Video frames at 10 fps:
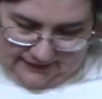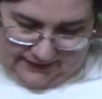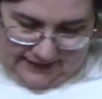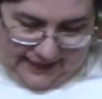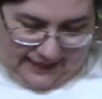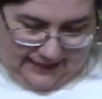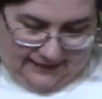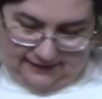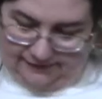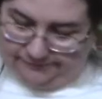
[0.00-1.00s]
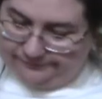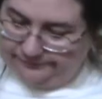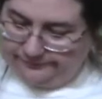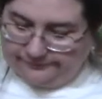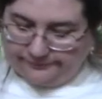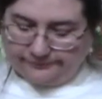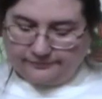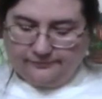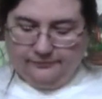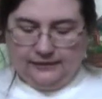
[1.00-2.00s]
date.
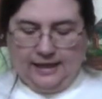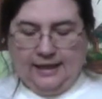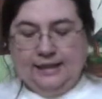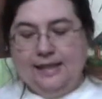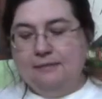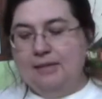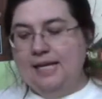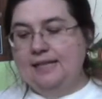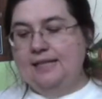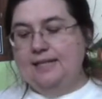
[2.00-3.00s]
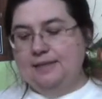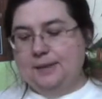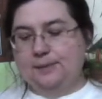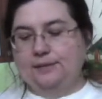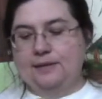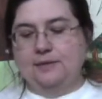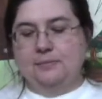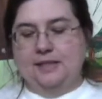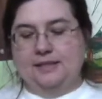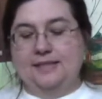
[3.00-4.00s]
And they made these from
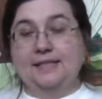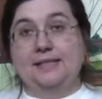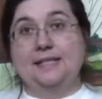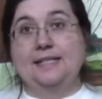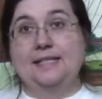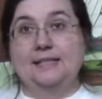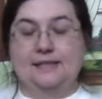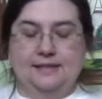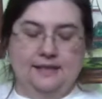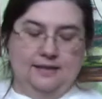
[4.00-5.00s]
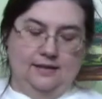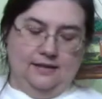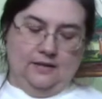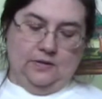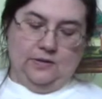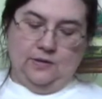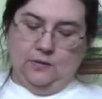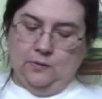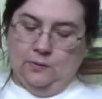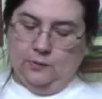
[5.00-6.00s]
the 60s
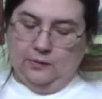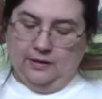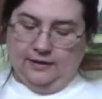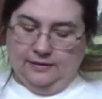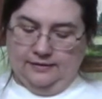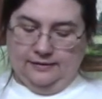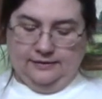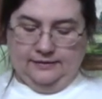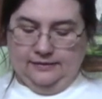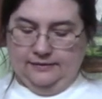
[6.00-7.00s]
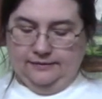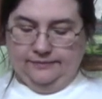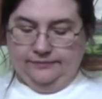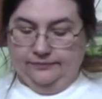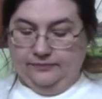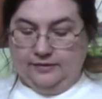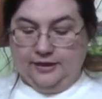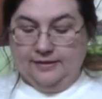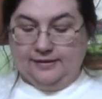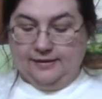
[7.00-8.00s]
to
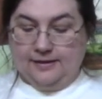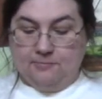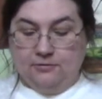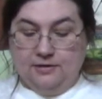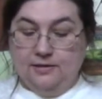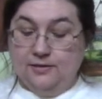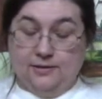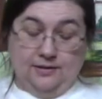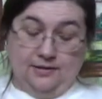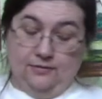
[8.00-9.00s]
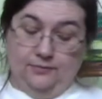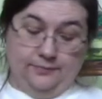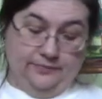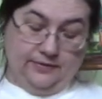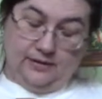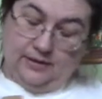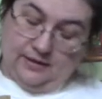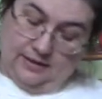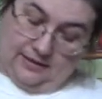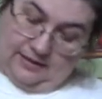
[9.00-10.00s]
just a couple years ago.
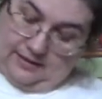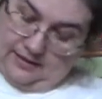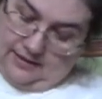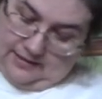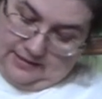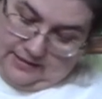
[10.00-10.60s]
And